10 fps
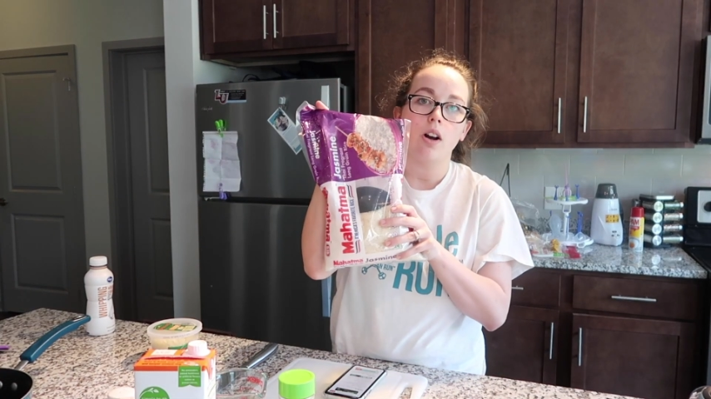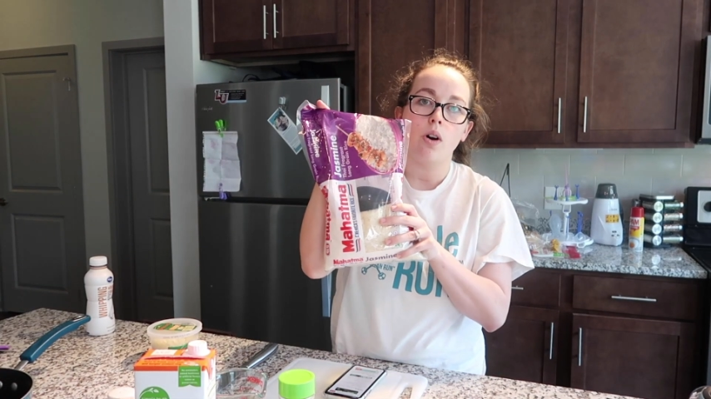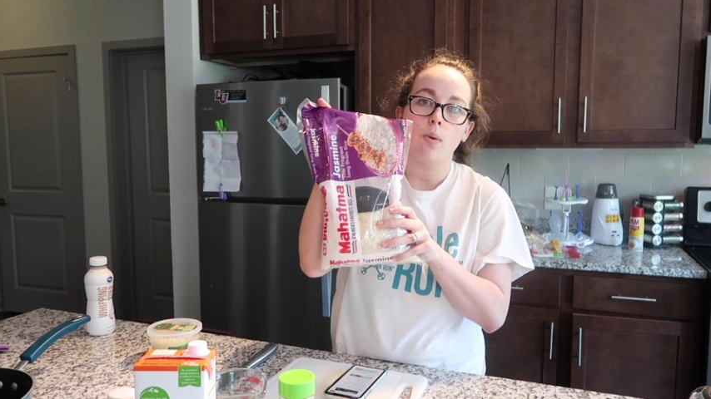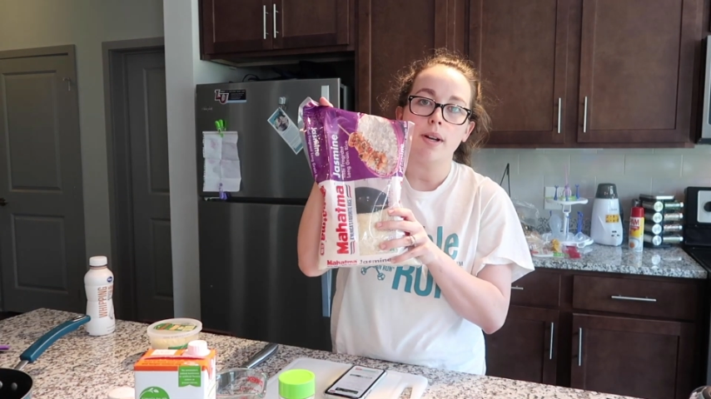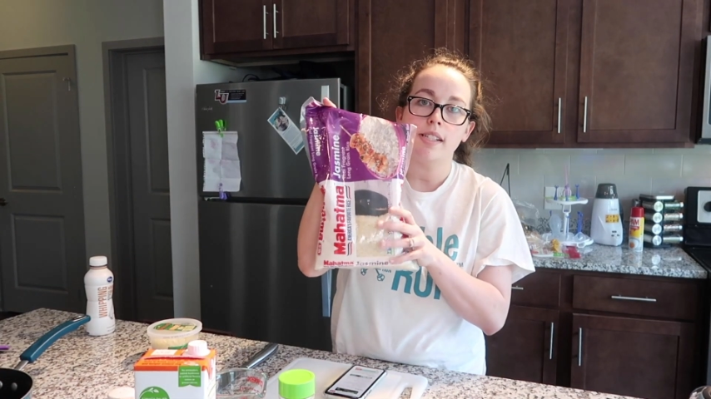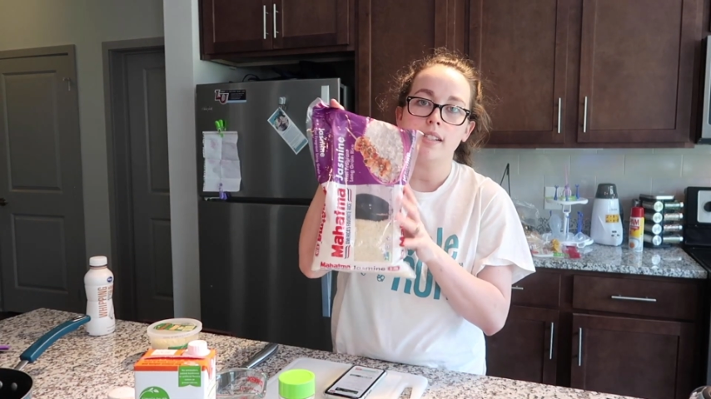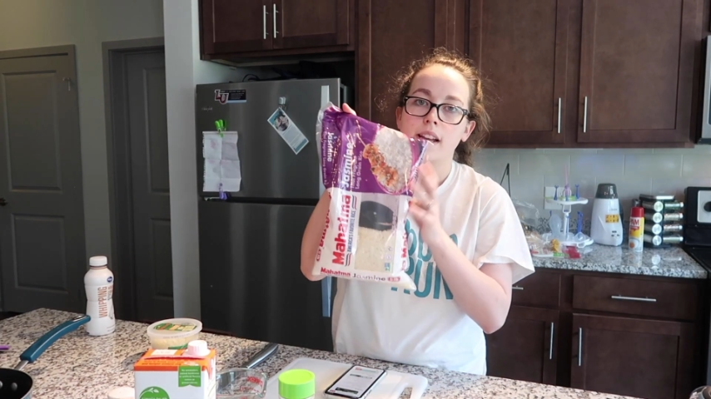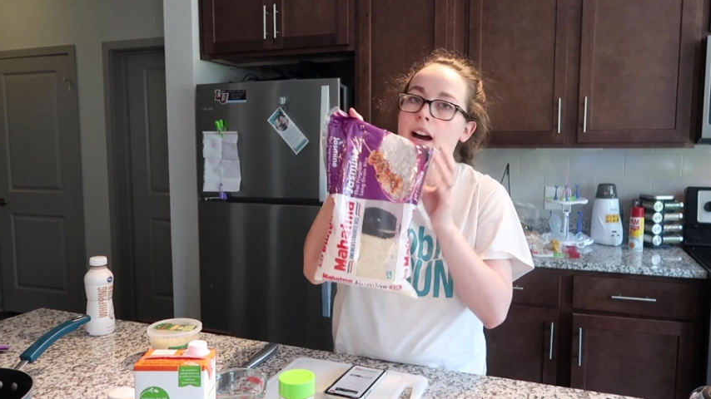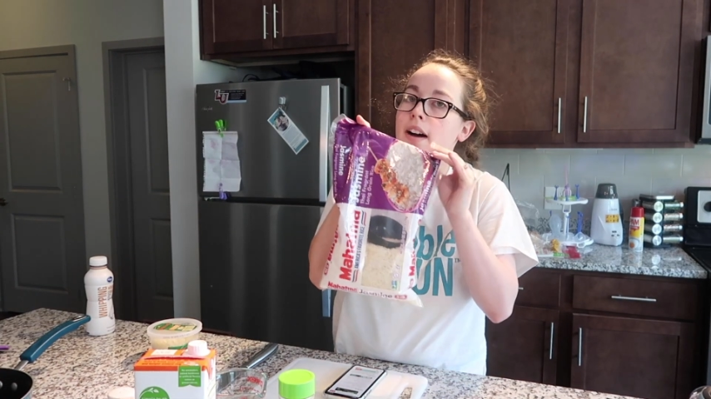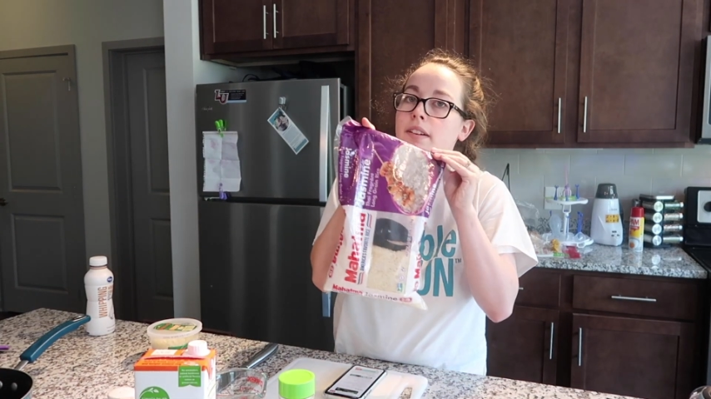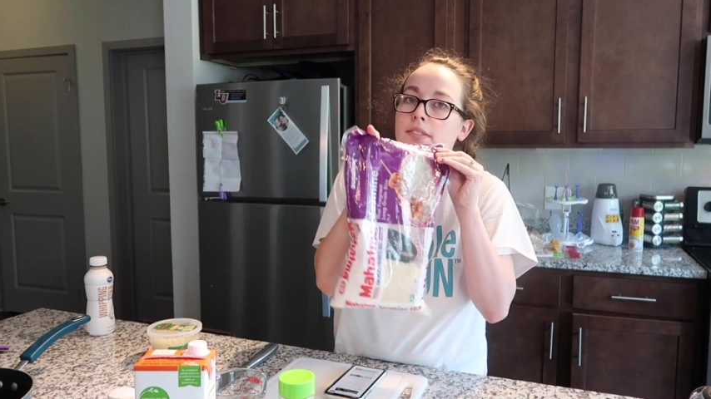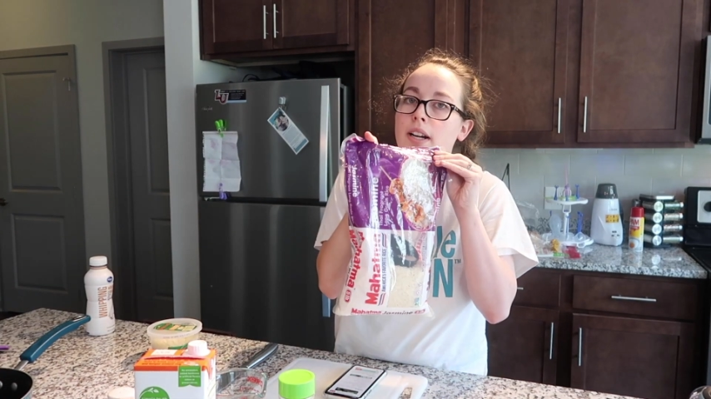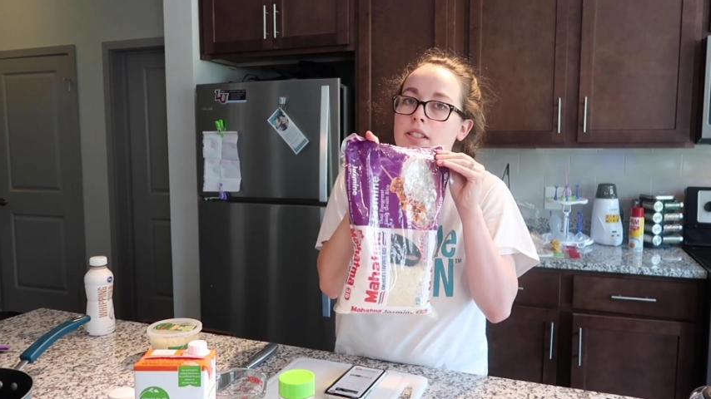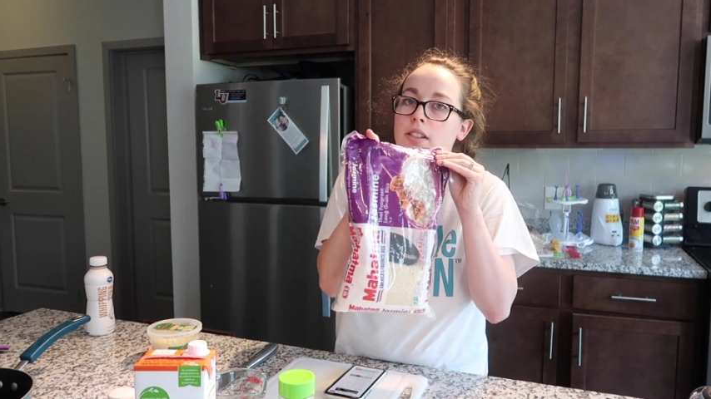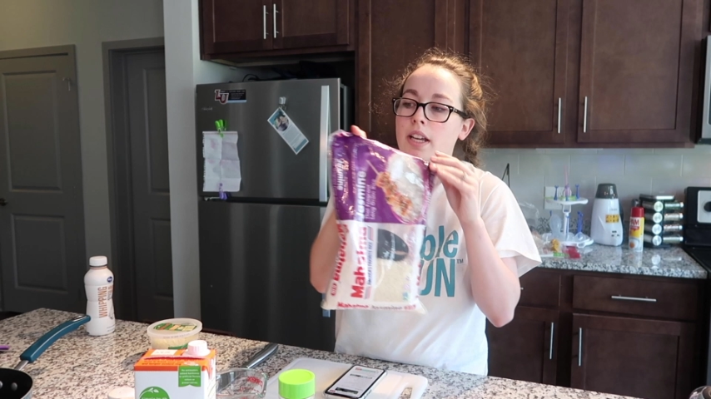always have
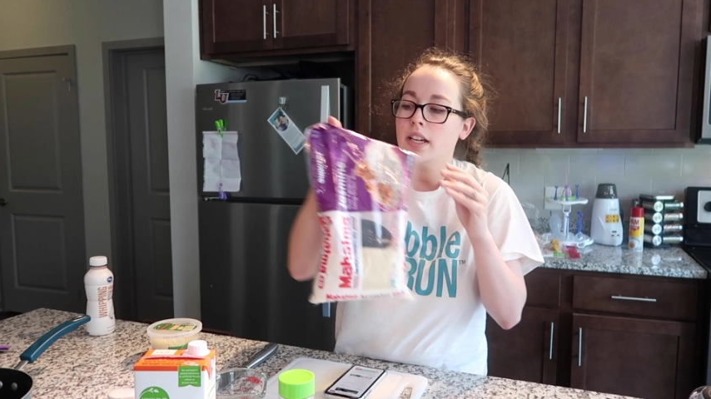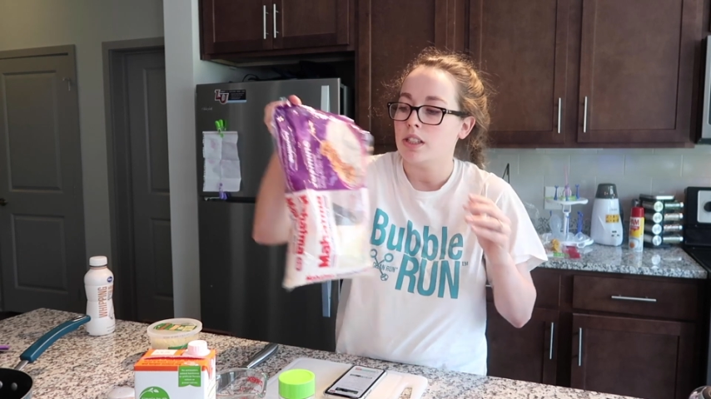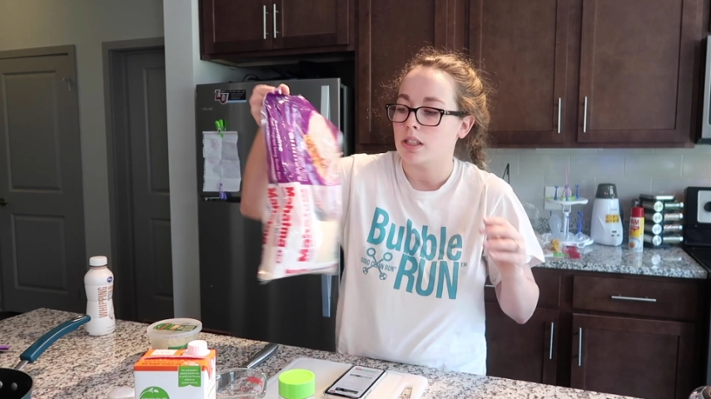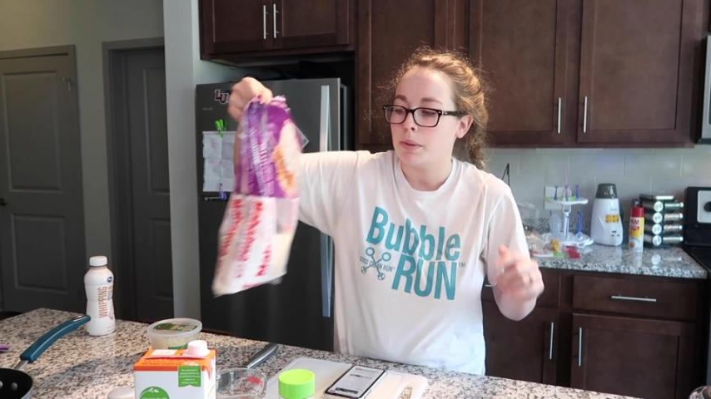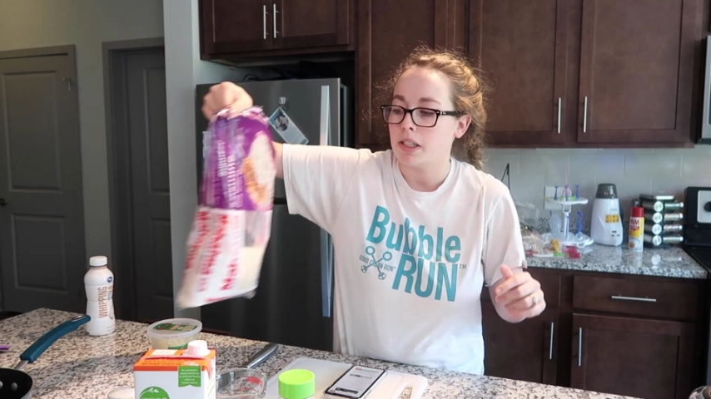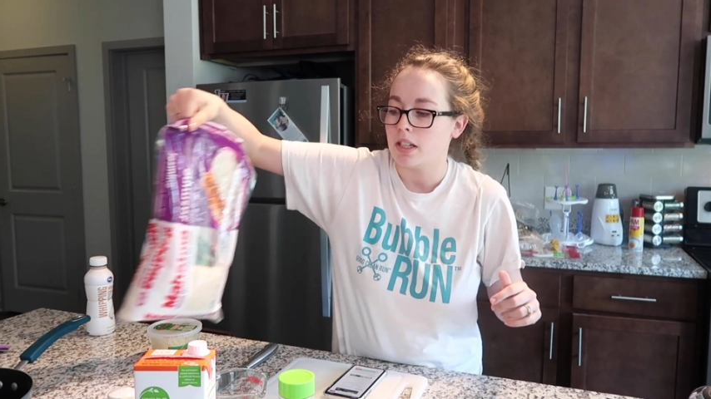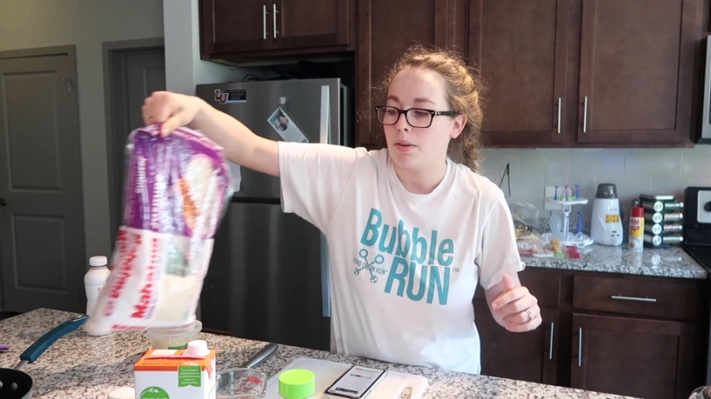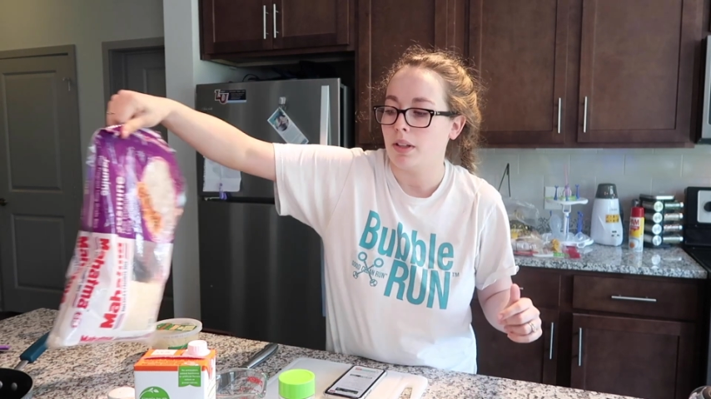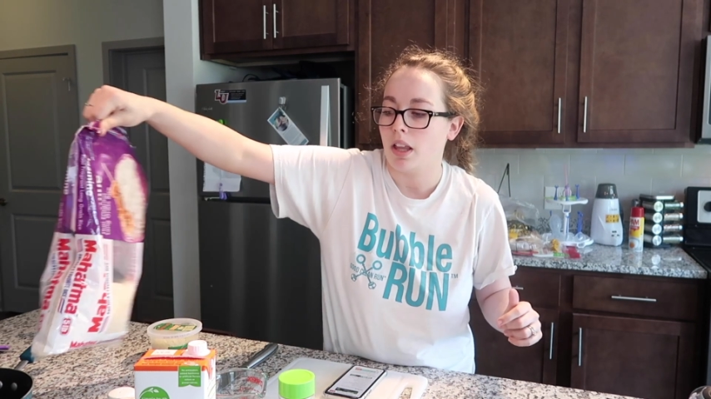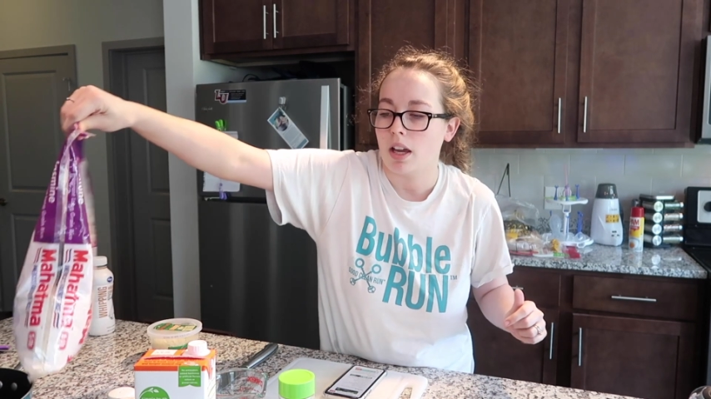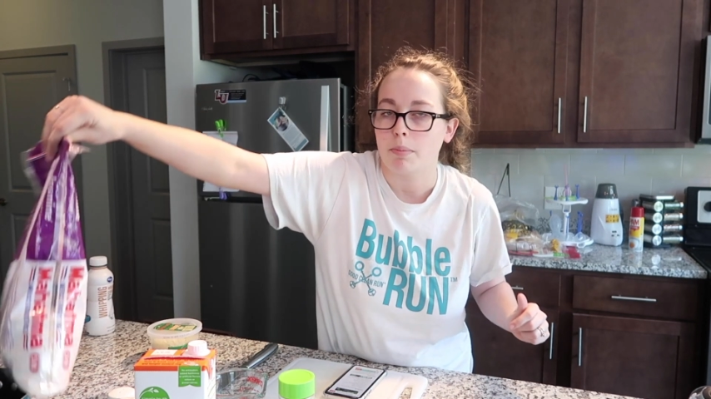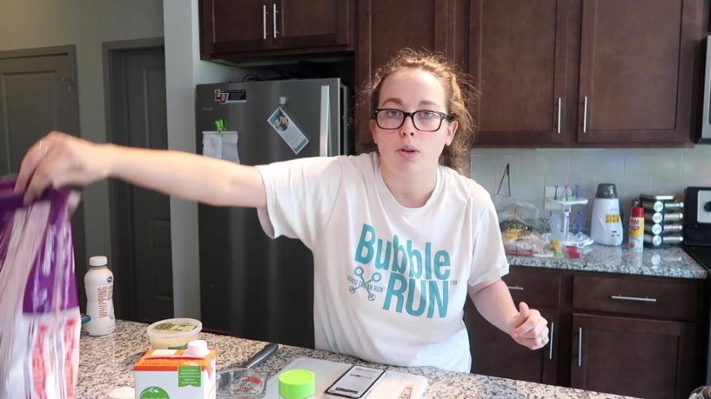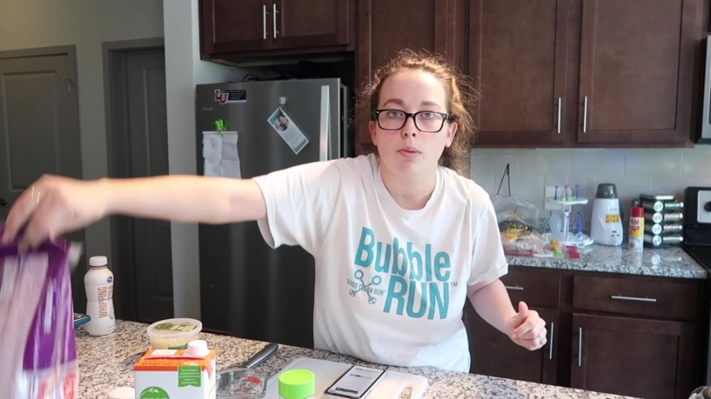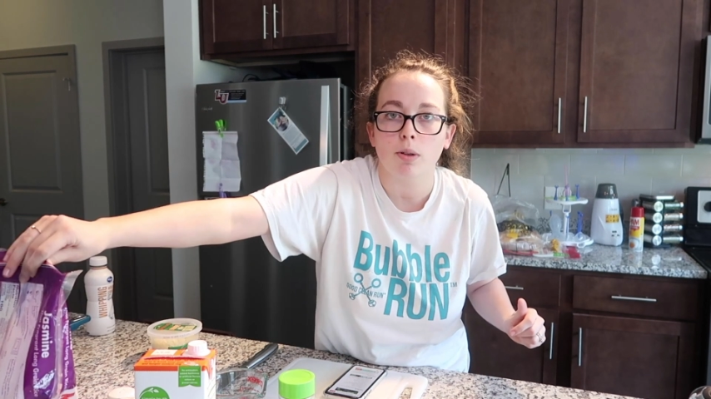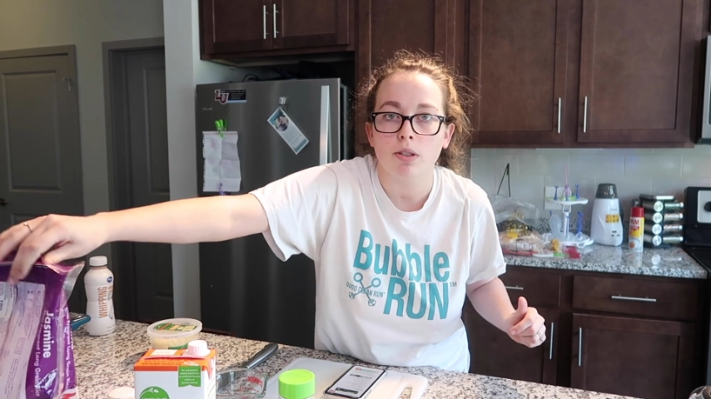rice on hand just because I really like
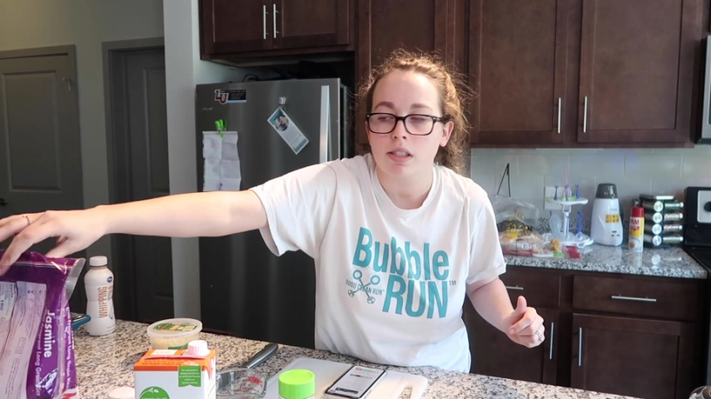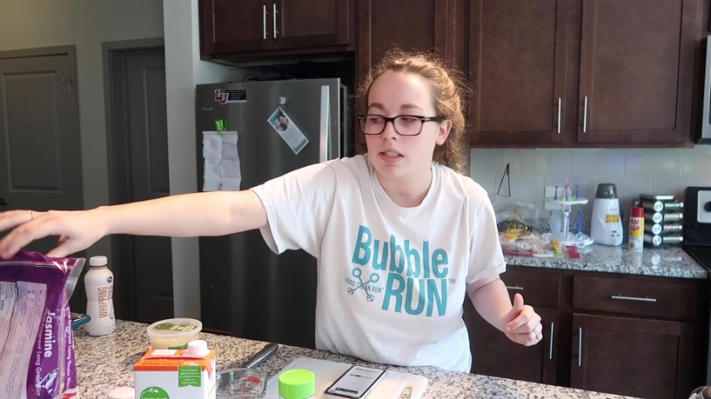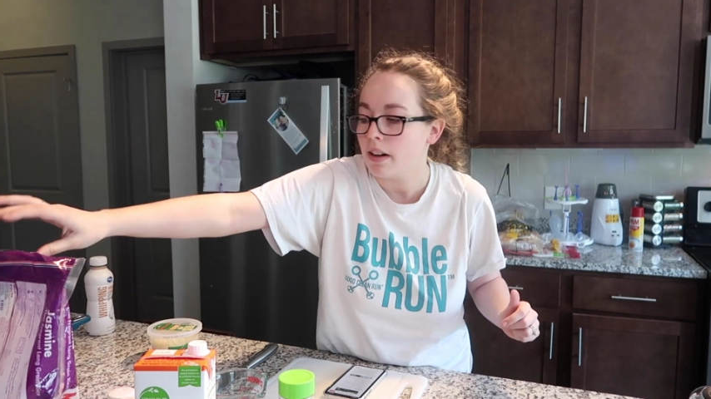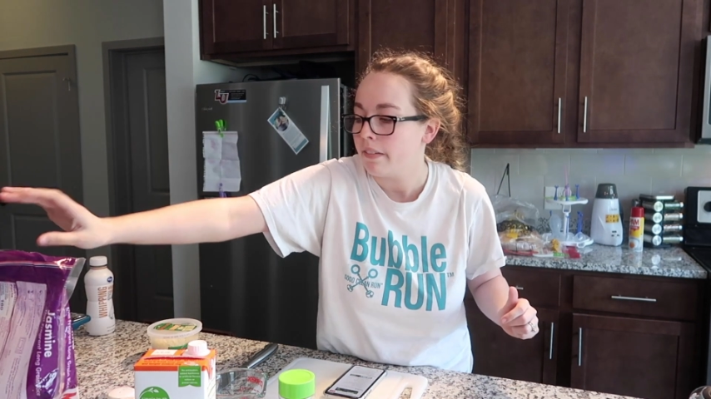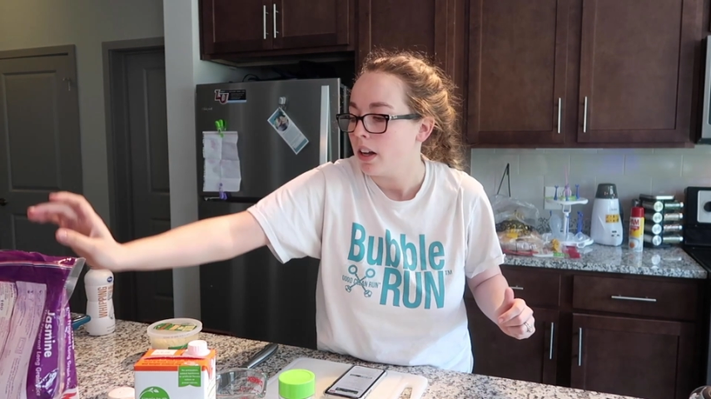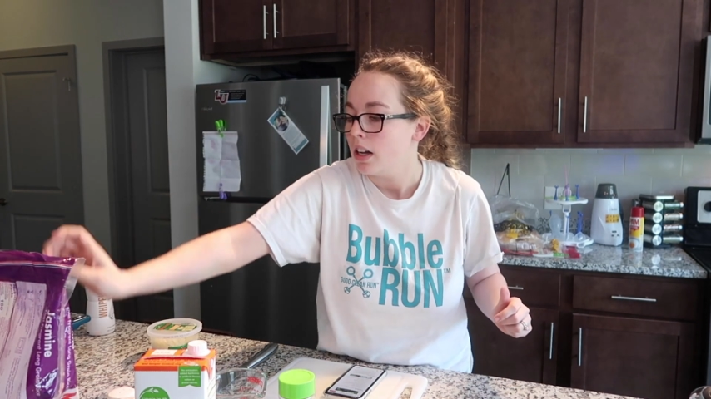Buddha bowls and stuff.